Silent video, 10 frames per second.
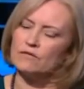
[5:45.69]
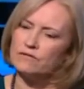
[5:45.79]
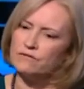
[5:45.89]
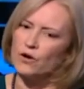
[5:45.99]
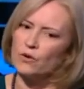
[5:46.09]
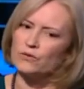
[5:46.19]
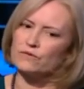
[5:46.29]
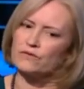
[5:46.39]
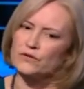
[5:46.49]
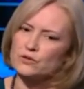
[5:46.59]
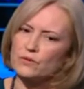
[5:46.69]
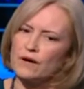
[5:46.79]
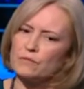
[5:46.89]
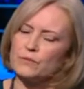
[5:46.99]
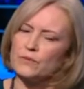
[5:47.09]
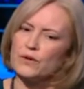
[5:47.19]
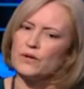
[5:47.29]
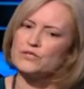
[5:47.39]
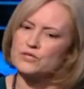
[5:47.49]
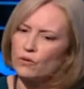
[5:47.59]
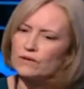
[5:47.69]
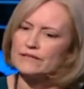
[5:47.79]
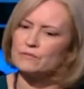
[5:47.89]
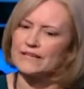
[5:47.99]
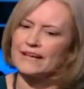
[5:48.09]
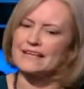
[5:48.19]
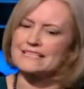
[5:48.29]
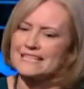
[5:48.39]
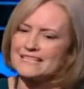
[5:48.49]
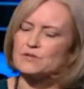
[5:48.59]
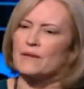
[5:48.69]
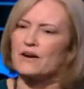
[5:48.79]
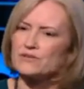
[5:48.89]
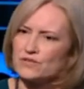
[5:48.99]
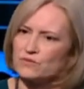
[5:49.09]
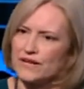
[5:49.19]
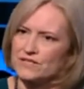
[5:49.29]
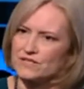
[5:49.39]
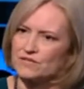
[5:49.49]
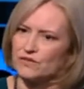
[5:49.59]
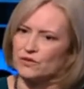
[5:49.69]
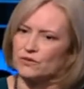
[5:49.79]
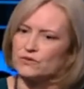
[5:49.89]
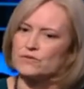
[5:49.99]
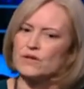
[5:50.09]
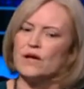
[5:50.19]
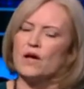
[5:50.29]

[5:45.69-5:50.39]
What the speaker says: vote for Trump solely because he espouses racist views,